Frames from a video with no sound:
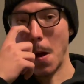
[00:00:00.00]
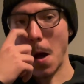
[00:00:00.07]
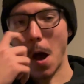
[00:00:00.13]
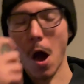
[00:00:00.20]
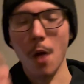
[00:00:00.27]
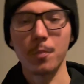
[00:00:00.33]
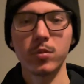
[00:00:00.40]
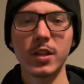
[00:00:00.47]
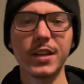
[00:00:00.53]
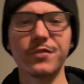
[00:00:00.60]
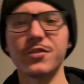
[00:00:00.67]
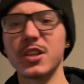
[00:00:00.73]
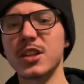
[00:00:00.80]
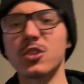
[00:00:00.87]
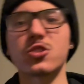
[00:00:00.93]

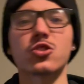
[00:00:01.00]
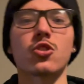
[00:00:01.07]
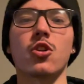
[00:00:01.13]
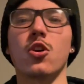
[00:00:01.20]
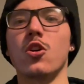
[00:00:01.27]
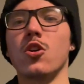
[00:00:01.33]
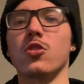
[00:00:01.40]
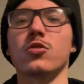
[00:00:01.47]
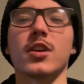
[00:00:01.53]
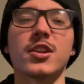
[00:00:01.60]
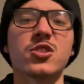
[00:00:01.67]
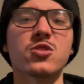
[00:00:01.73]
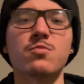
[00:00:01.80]
uplifting song, like, just